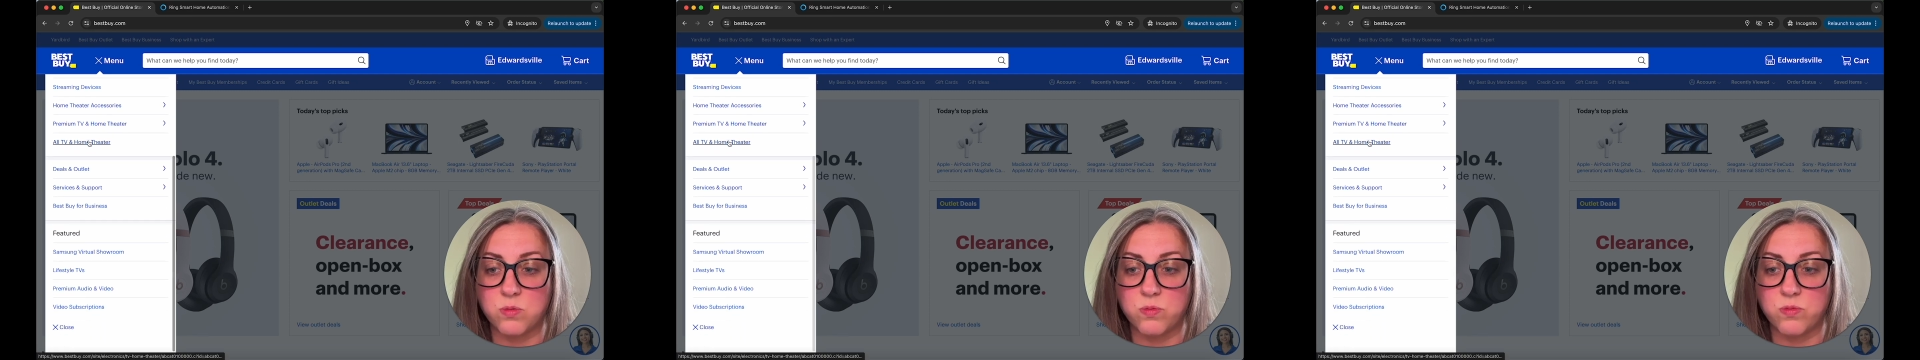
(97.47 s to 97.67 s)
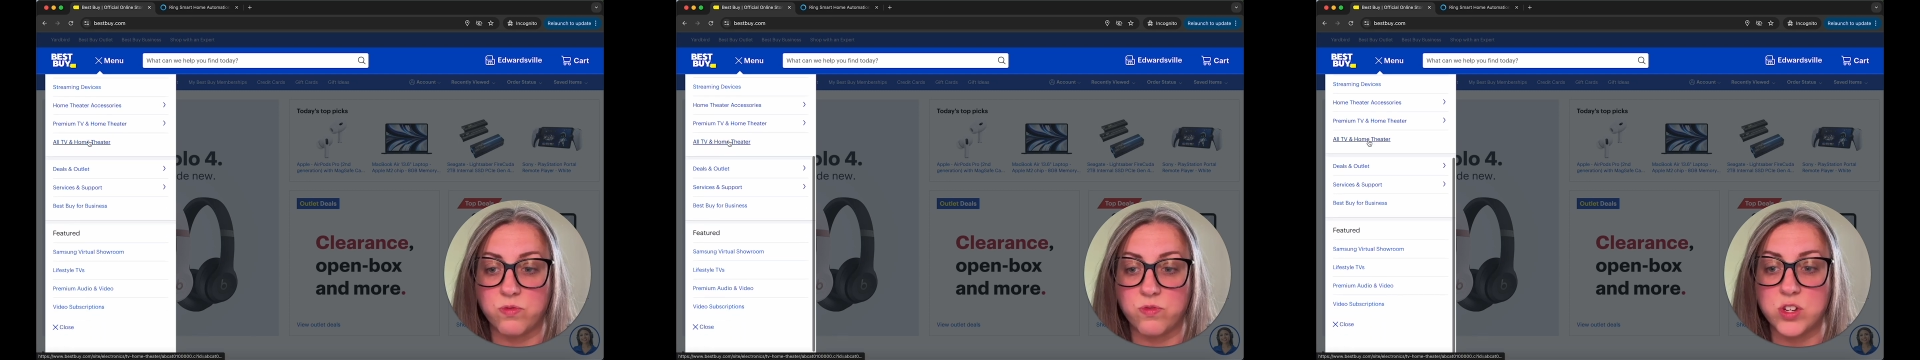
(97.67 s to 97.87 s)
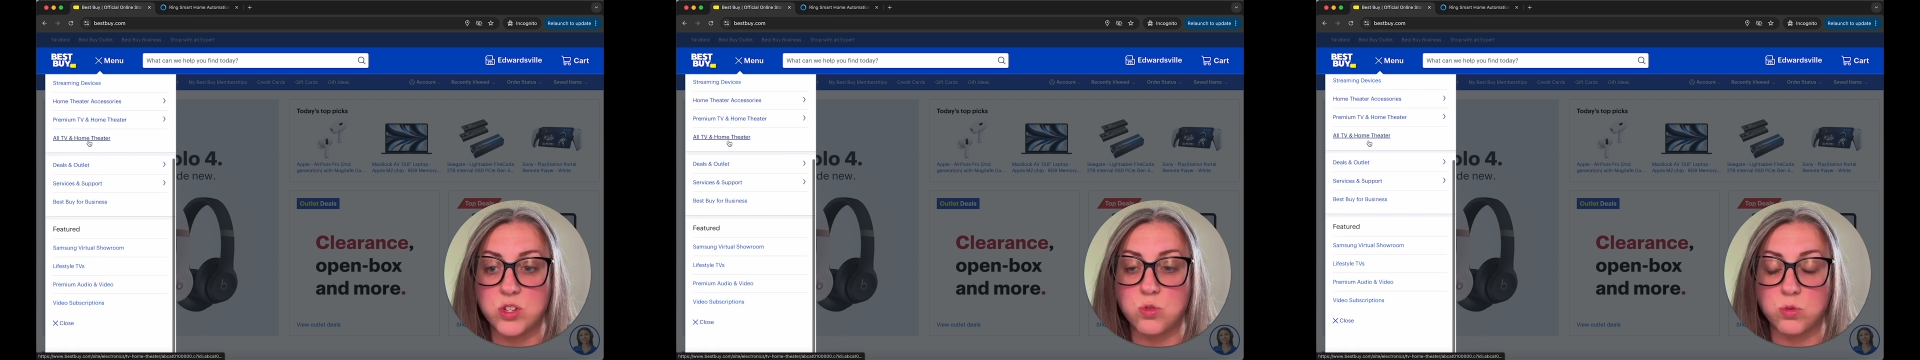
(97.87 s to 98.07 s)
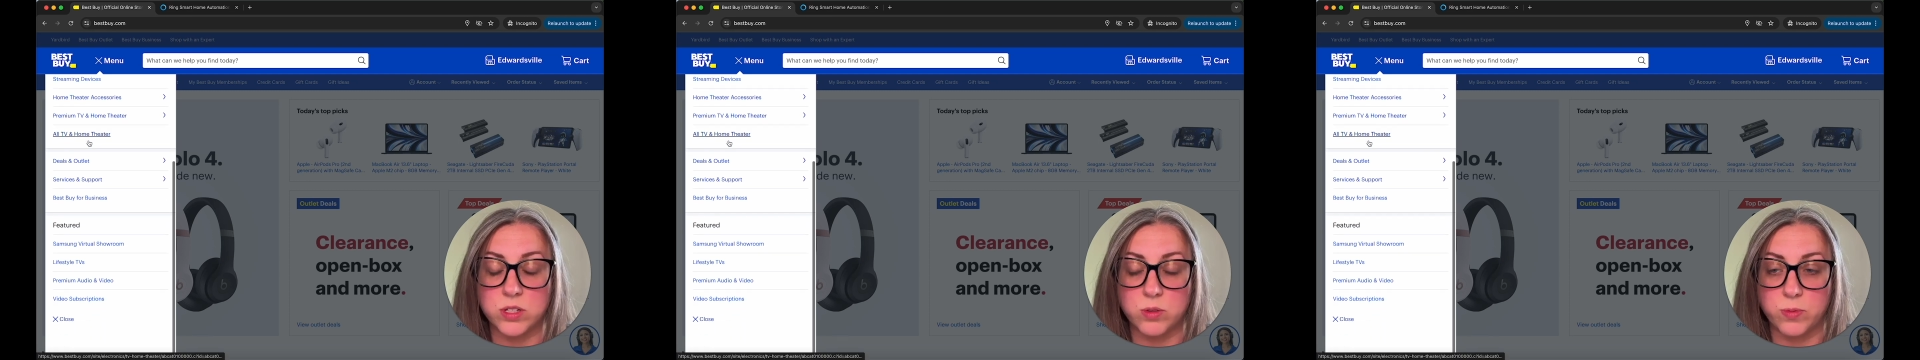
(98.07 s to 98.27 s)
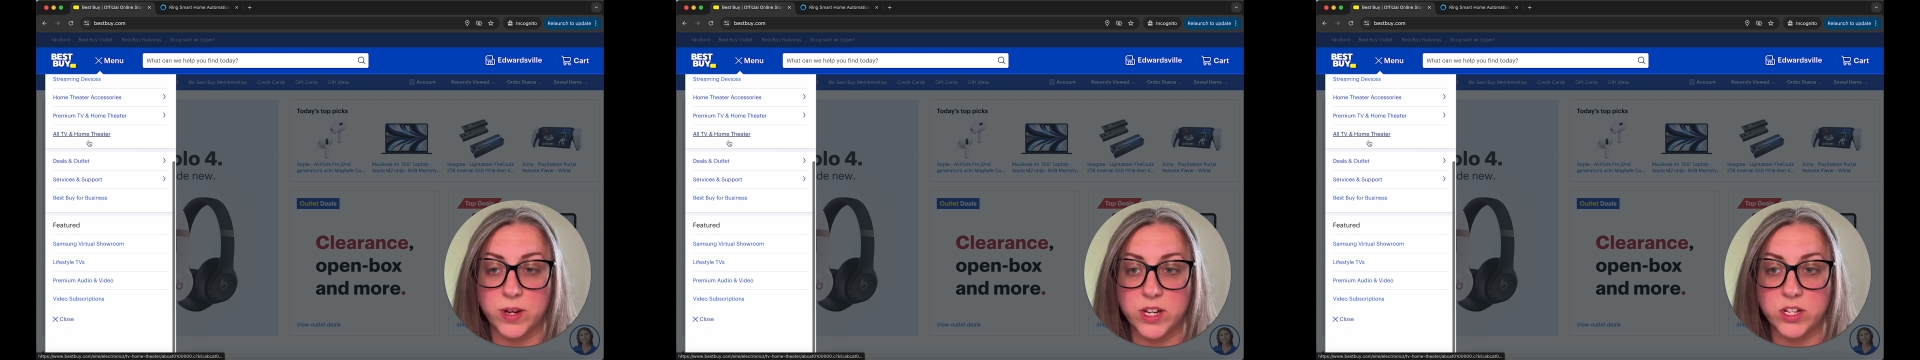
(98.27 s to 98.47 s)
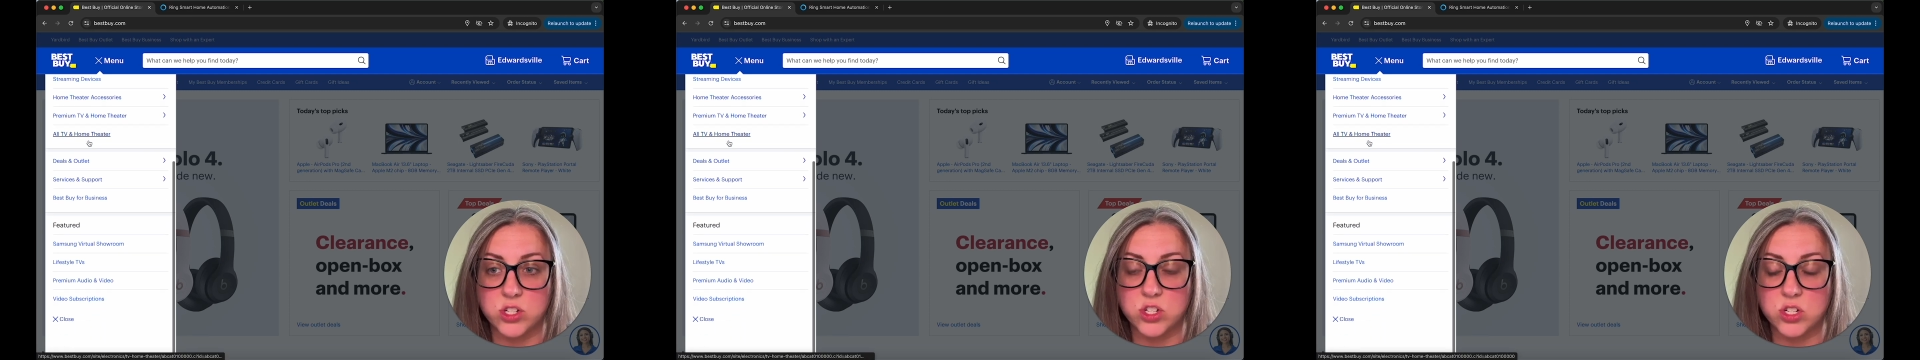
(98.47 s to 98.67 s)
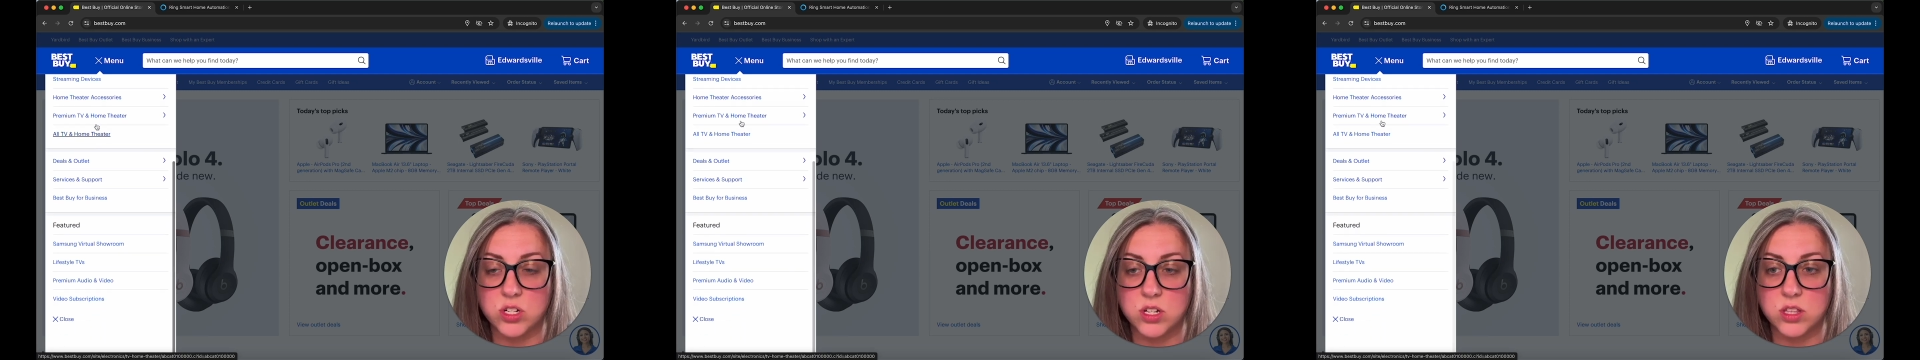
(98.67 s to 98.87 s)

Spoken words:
visually rich.